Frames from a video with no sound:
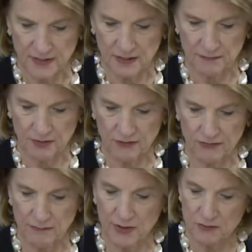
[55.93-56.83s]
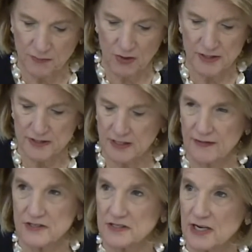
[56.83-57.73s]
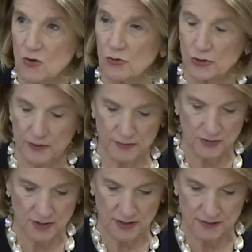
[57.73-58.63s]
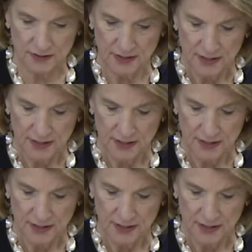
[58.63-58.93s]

input from both parties and the stakeholder communities.